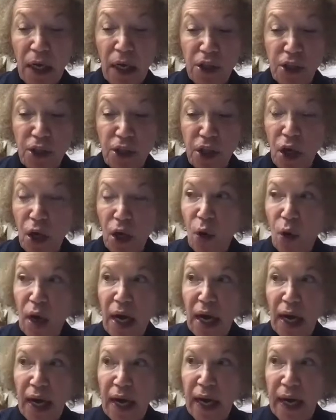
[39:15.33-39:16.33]

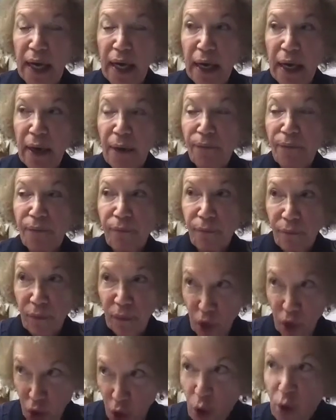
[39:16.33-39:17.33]
So I
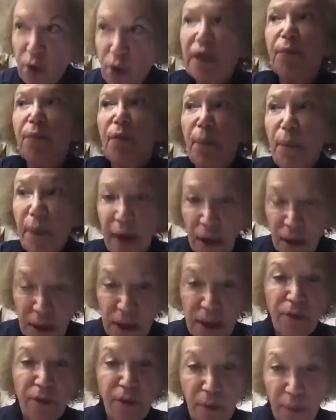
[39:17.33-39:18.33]
told him about
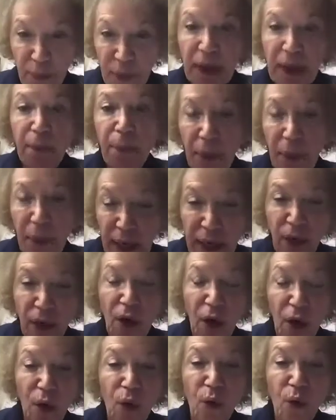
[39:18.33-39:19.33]
different people I
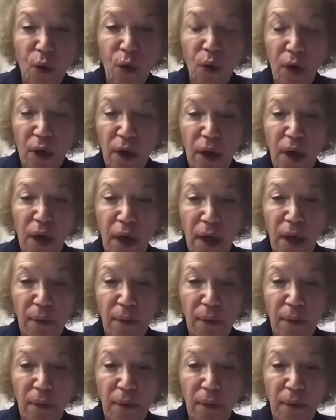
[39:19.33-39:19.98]
know who are